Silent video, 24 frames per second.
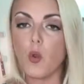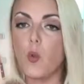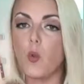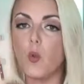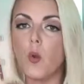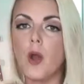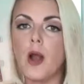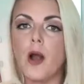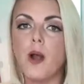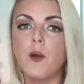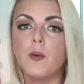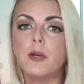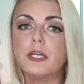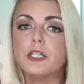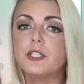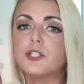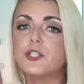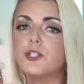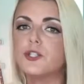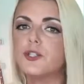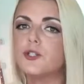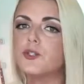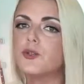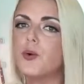Wow, it's
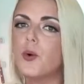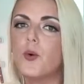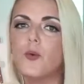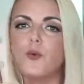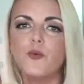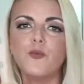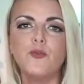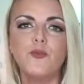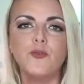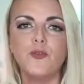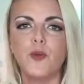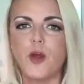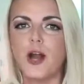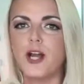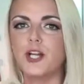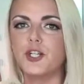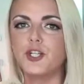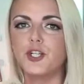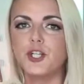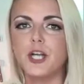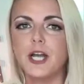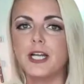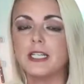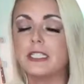so
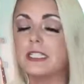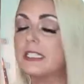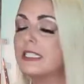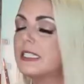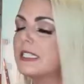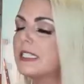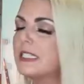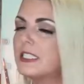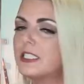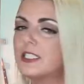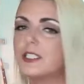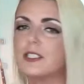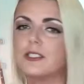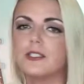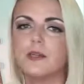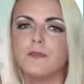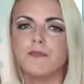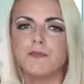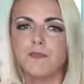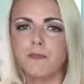fresh and delicious.